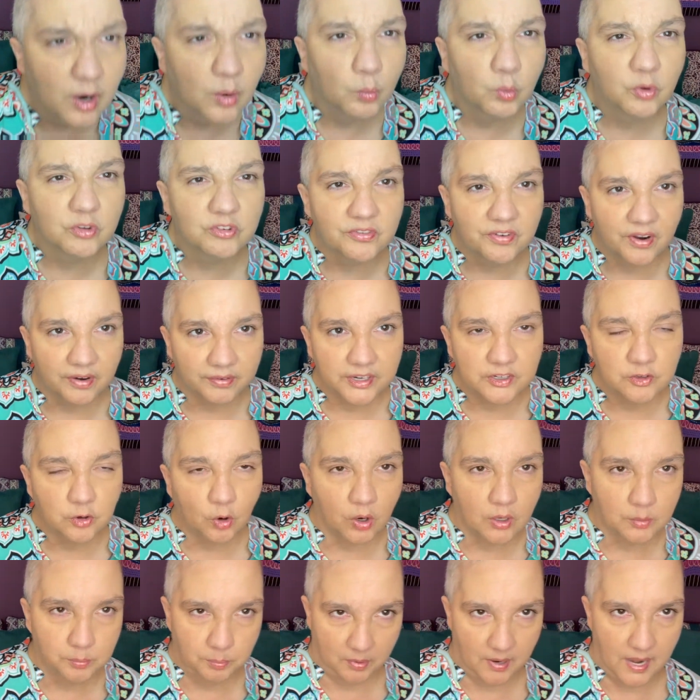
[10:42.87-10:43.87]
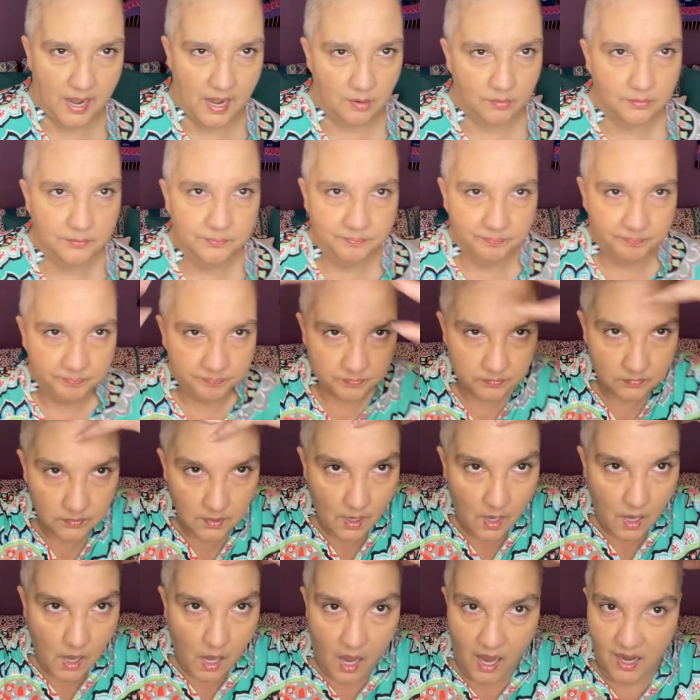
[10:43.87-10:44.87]
was very dark brown
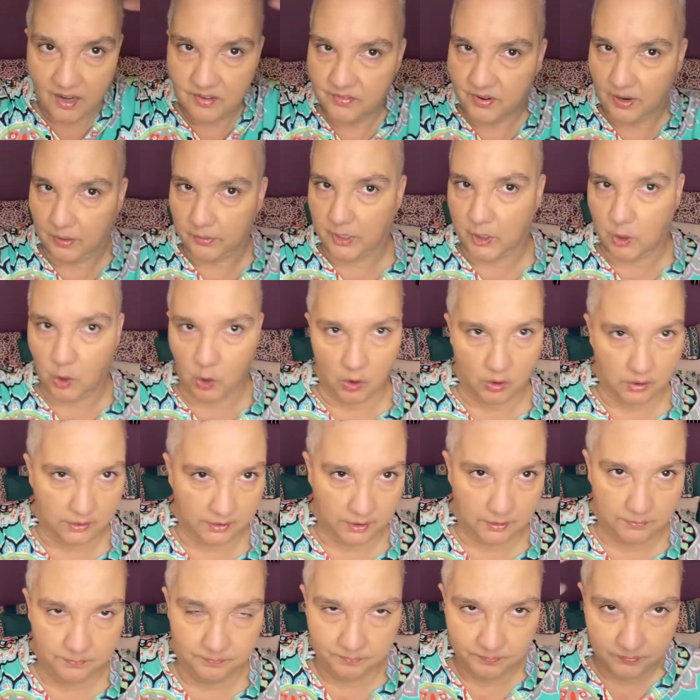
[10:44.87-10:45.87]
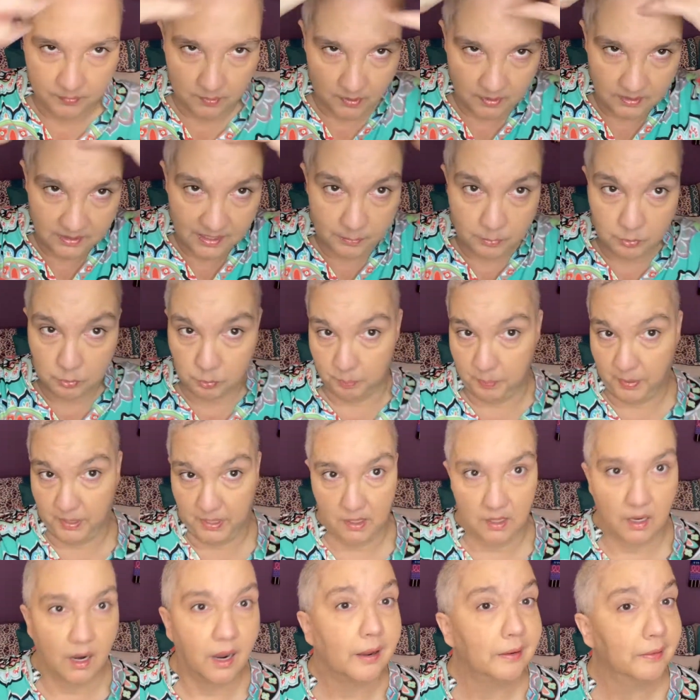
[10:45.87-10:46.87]
and very curly. Right? It was big.
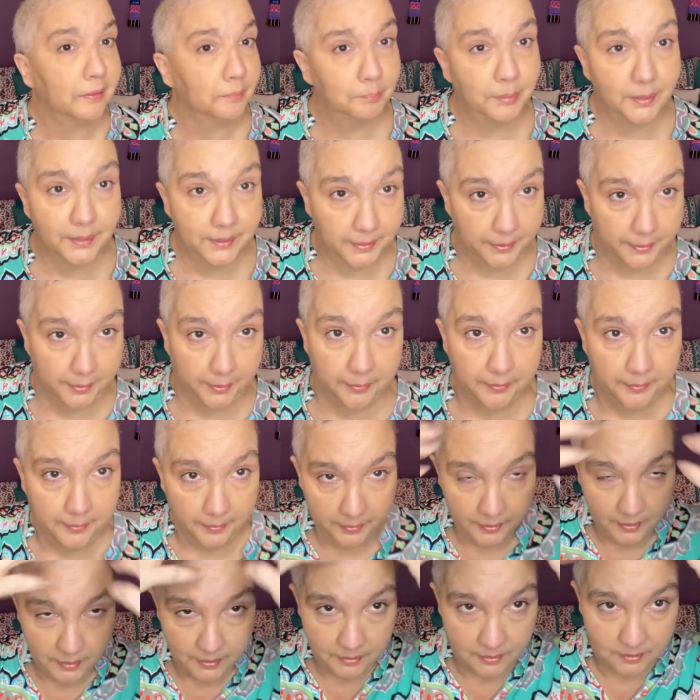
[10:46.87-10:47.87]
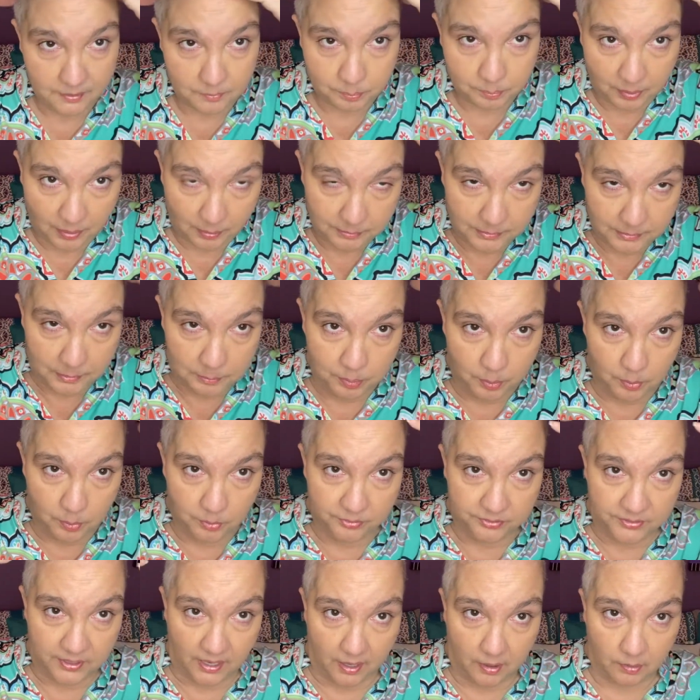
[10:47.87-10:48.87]
I had big hair. It probably poofed
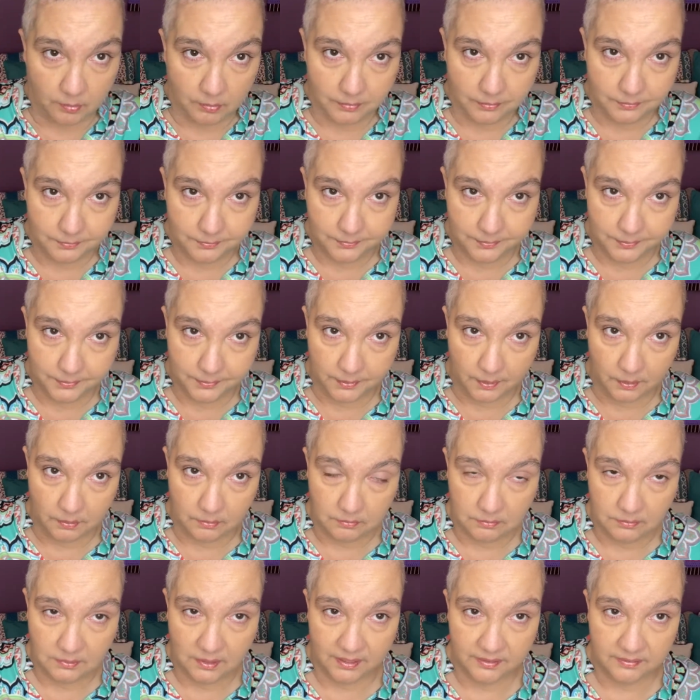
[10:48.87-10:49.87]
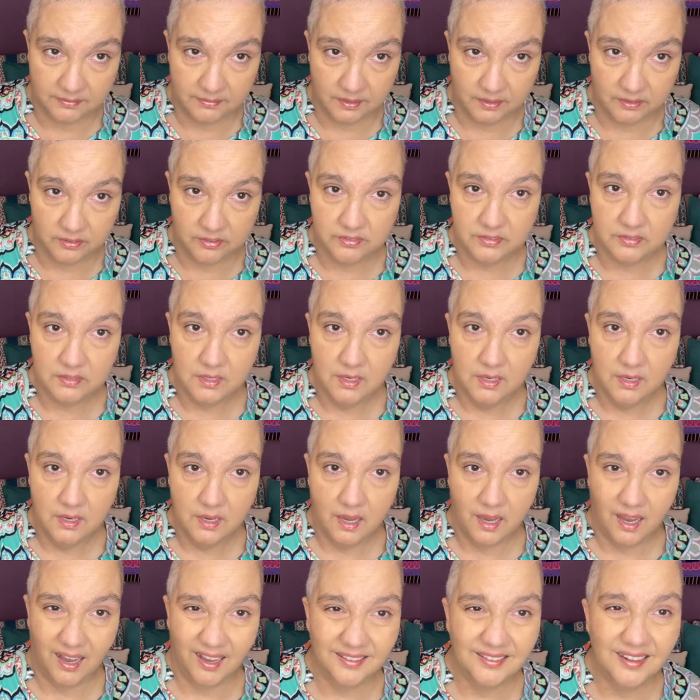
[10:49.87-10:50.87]
out, you know, like this.
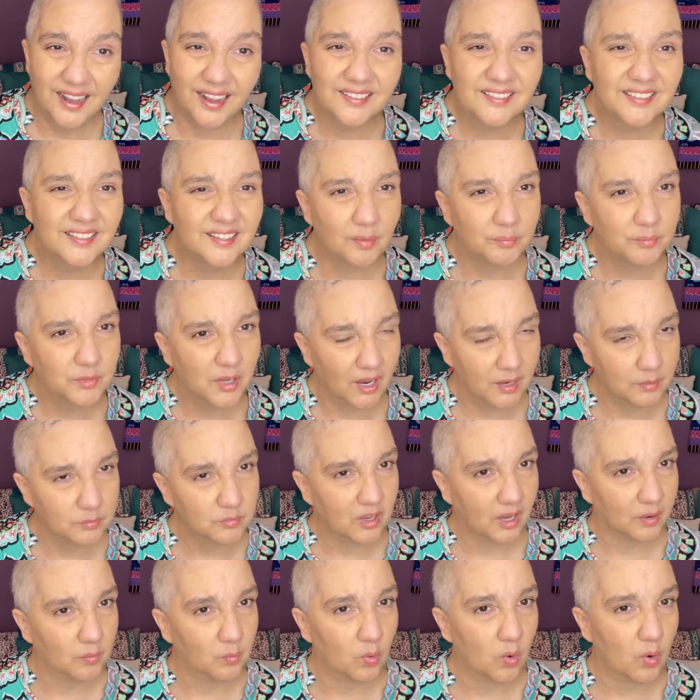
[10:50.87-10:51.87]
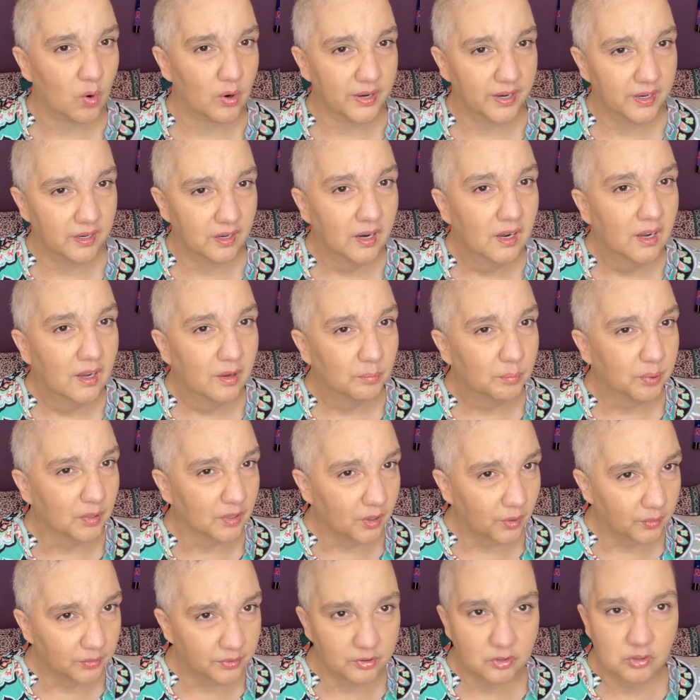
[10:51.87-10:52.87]
And sometimes I wore it below
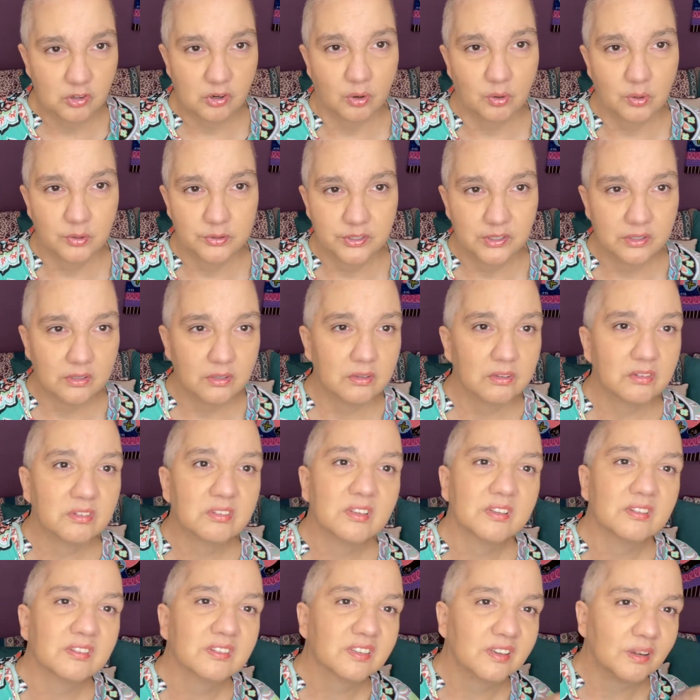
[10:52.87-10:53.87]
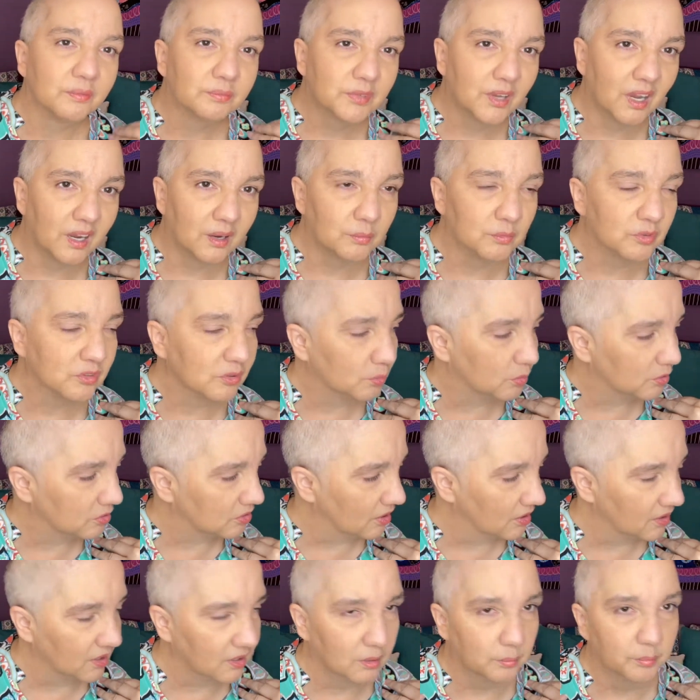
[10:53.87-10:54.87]
the shoulders, and sometimes it was a
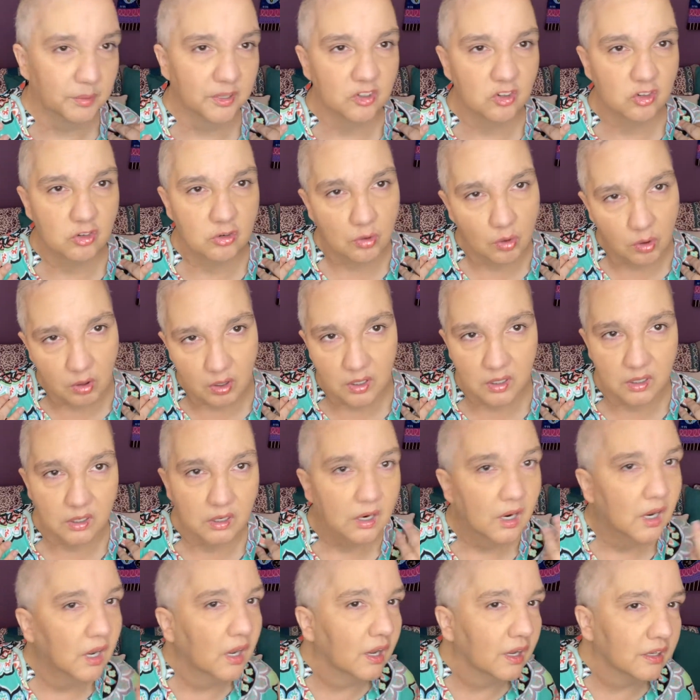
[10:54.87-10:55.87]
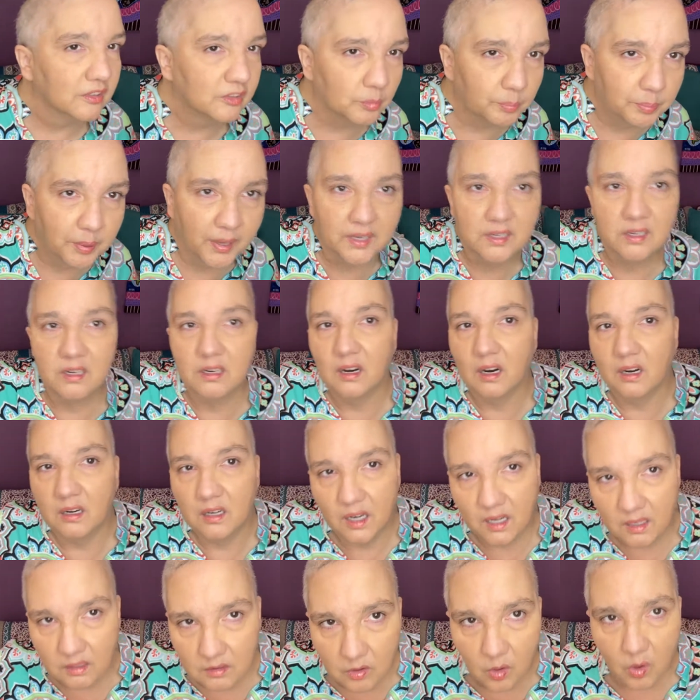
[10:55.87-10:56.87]
little bit shorter, depended on how
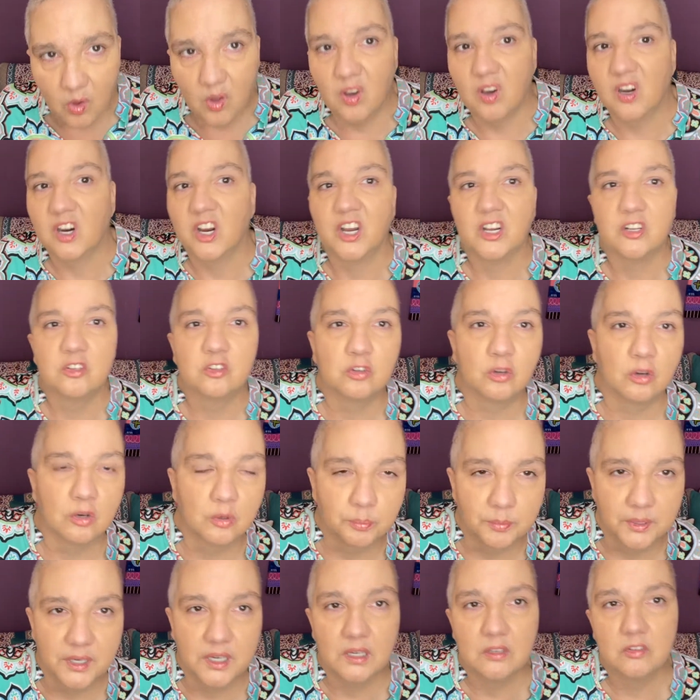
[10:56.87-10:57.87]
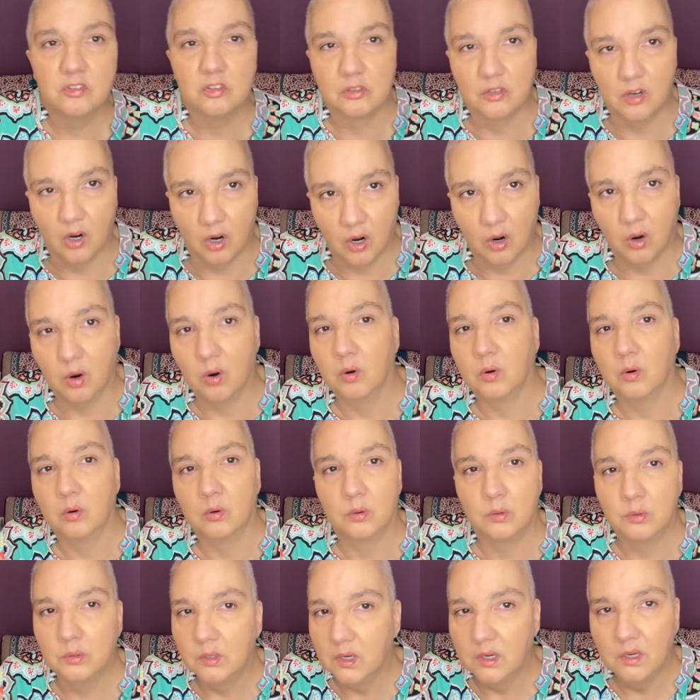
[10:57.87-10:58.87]
long it took me to
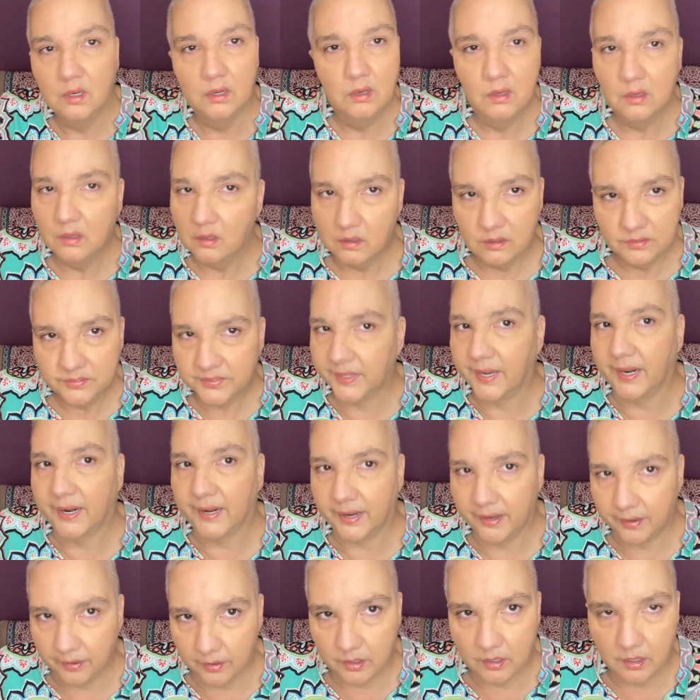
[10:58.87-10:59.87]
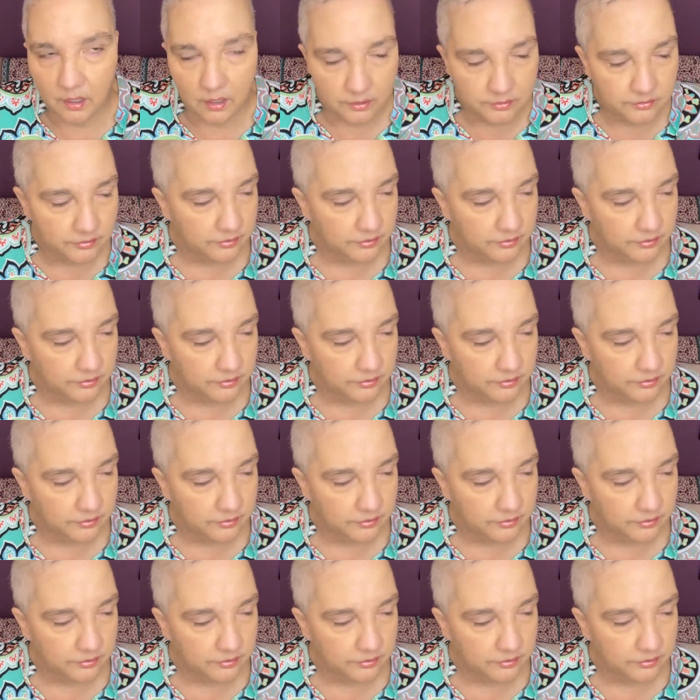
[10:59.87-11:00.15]
go to get a haircut.